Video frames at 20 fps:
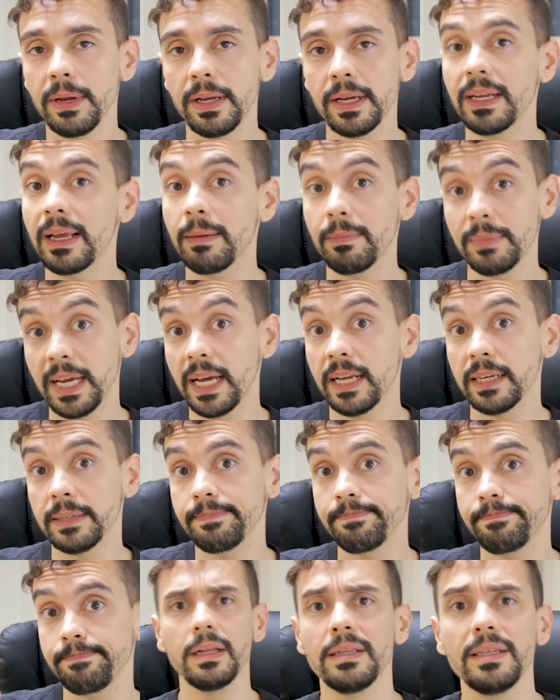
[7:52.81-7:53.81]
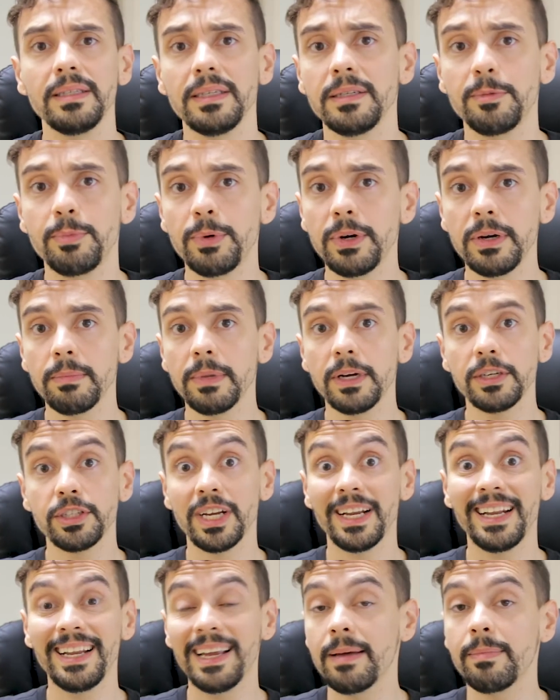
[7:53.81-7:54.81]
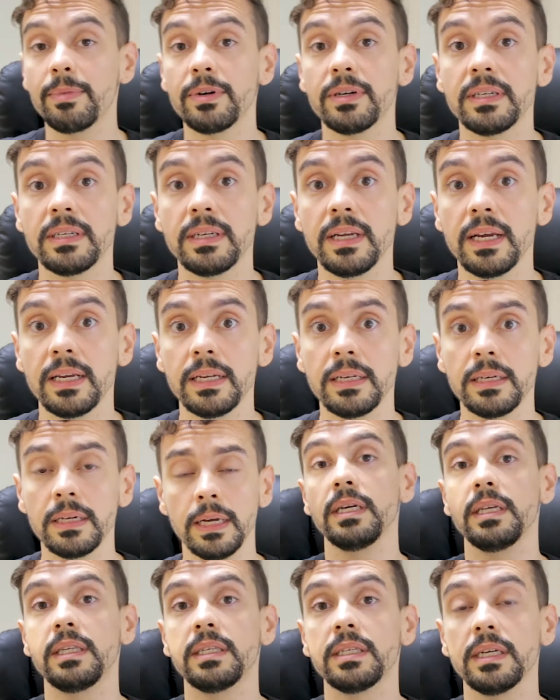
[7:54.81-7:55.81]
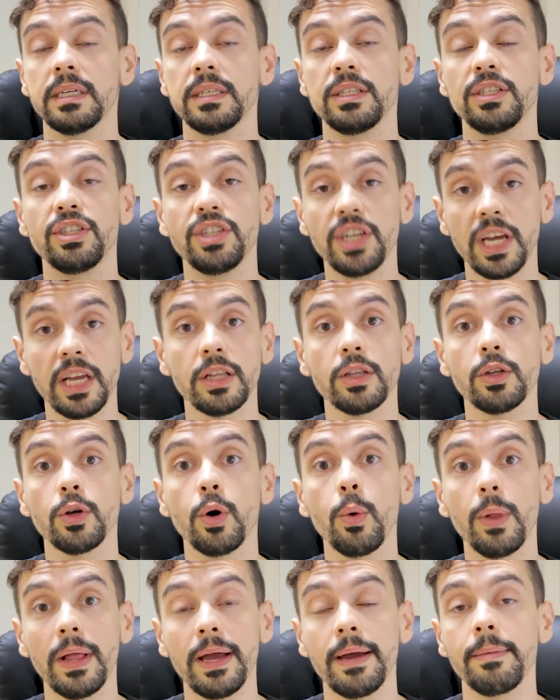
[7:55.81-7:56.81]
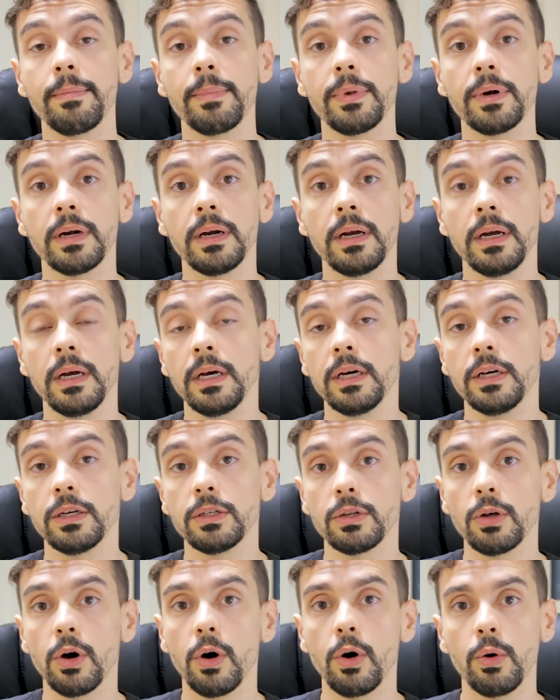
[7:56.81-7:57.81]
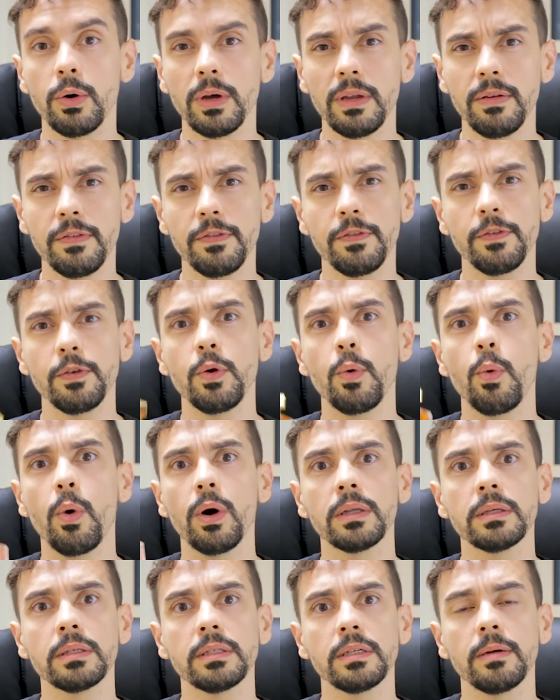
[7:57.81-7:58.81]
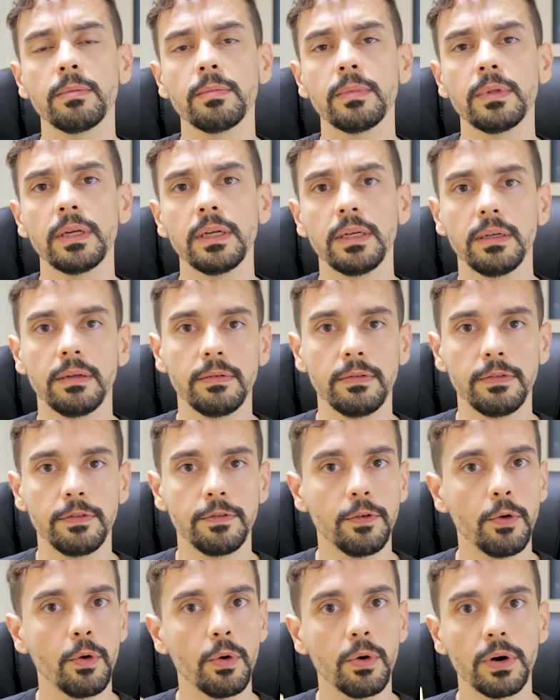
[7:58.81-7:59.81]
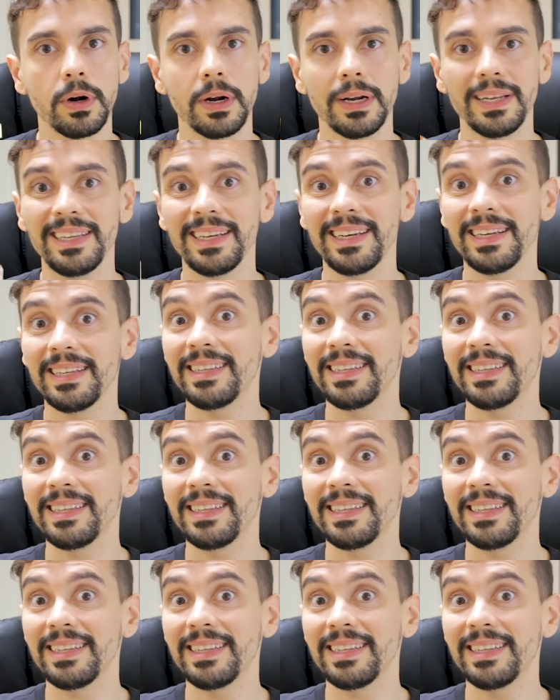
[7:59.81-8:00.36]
bean and labdanum. This is pretty much an amber scent. It's a gentle amber, so if you want something for the